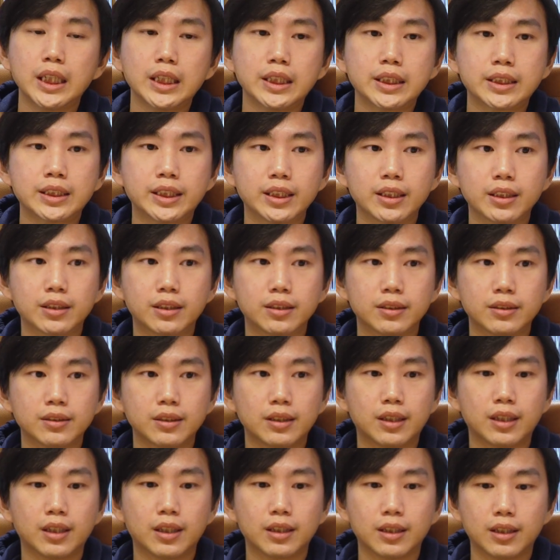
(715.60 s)

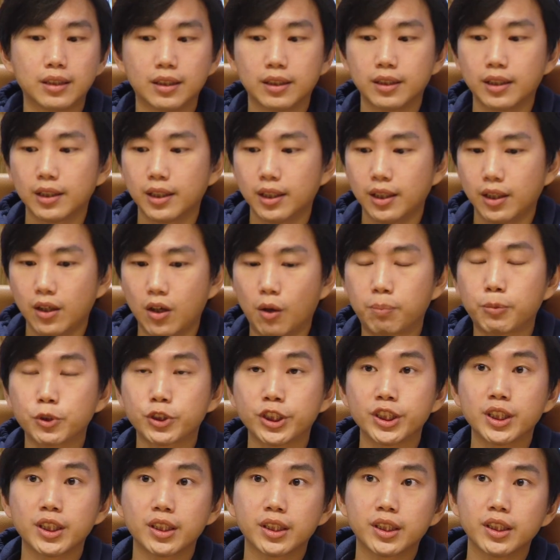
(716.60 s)
single
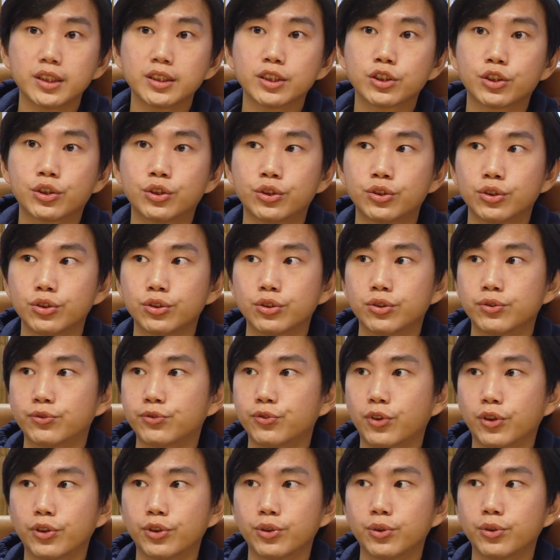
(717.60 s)
opportunities
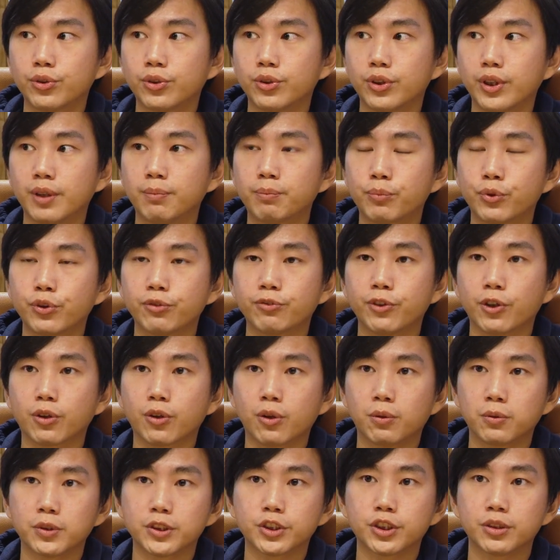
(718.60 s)
for you to improve your
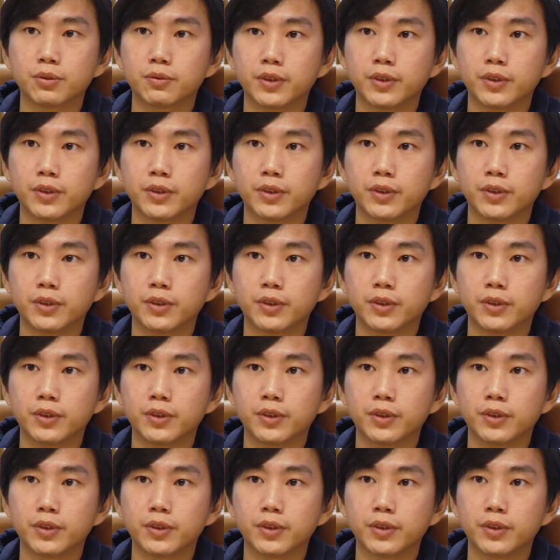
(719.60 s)
conversion